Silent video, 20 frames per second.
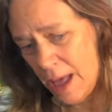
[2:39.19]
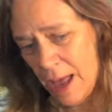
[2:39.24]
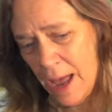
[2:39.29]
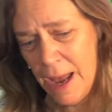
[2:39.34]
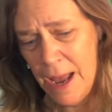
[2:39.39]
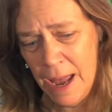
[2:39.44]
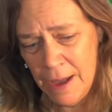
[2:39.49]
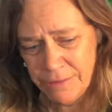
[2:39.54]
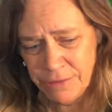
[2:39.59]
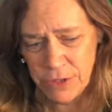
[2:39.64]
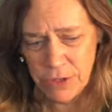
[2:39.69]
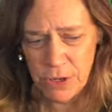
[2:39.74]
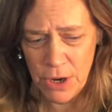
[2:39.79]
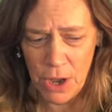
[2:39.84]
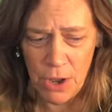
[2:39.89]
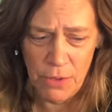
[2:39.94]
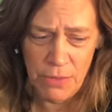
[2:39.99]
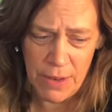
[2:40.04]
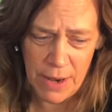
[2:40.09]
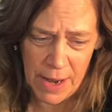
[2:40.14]
I have to
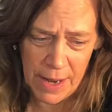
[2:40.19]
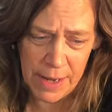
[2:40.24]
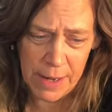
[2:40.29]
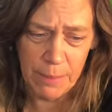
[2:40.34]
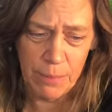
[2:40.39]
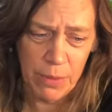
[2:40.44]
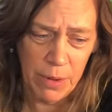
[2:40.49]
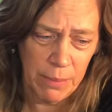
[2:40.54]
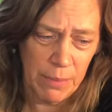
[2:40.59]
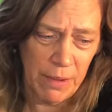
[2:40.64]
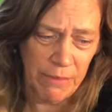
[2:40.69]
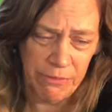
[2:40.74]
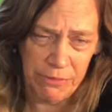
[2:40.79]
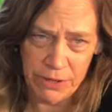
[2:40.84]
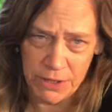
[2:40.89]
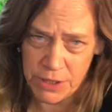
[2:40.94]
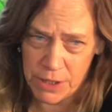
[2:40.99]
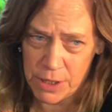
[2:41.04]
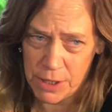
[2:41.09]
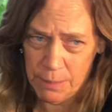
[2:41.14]
know that I can bring my
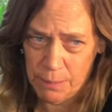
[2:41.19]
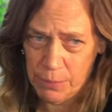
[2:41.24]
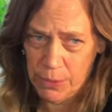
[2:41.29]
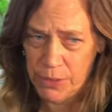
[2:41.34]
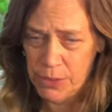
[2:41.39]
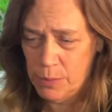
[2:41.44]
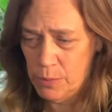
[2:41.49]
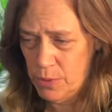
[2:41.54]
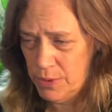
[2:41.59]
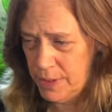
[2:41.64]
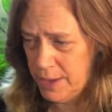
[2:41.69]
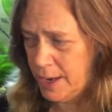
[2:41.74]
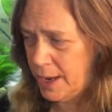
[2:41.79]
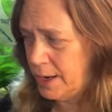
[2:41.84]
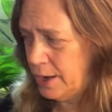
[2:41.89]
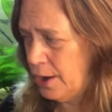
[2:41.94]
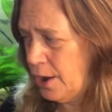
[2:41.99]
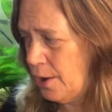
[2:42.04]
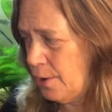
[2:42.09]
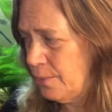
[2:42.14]
fish in and put them where they
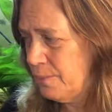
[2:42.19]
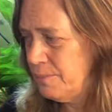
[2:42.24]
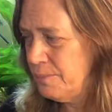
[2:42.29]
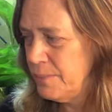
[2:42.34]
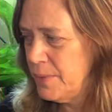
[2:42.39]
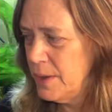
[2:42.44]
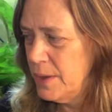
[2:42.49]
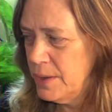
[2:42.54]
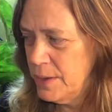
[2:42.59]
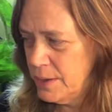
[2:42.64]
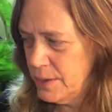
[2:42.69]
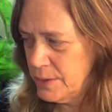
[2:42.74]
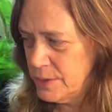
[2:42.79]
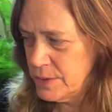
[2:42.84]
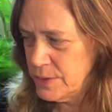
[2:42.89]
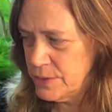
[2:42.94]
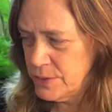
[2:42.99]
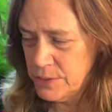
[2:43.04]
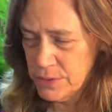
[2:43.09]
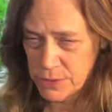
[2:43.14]
gotta go.
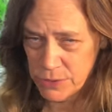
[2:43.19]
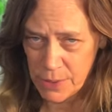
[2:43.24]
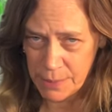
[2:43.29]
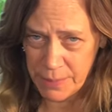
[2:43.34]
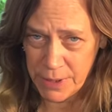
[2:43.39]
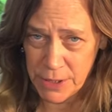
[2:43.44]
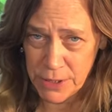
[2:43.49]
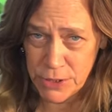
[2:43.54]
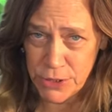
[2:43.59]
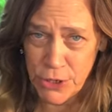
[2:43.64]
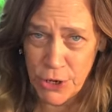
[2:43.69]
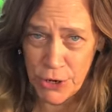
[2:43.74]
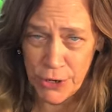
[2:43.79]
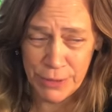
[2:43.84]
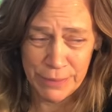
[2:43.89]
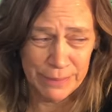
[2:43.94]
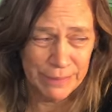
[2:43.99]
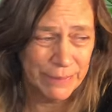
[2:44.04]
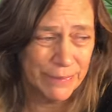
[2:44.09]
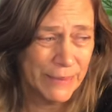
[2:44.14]
So I'm gonna
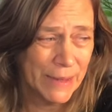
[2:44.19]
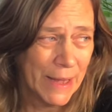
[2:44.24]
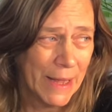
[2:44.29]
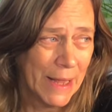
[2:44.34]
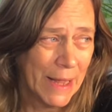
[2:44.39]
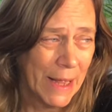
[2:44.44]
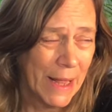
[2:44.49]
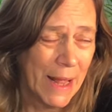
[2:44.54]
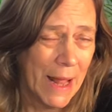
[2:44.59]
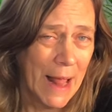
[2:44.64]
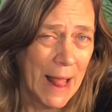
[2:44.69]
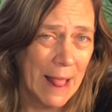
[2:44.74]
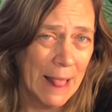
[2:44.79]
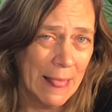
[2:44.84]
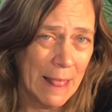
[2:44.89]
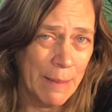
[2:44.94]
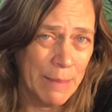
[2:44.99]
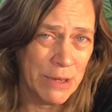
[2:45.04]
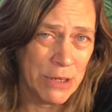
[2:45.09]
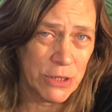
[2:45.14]
start.
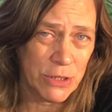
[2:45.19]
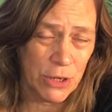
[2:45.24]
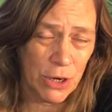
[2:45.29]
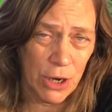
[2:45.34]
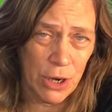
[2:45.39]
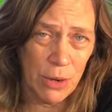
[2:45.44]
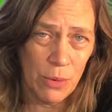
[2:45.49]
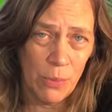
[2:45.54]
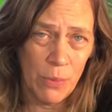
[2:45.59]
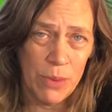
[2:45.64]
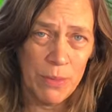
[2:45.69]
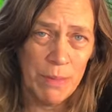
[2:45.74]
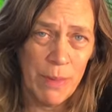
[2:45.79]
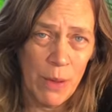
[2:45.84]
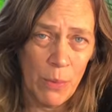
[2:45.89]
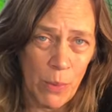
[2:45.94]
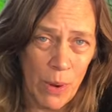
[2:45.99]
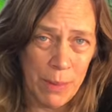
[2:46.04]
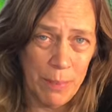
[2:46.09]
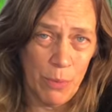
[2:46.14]
Let me start with
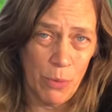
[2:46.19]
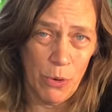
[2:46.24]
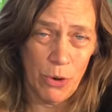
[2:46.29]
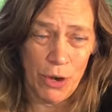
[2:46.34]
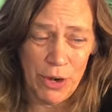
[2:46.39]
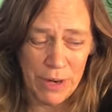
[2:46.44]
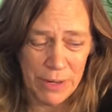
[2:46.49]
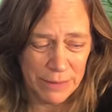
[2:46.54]
my whiteboard.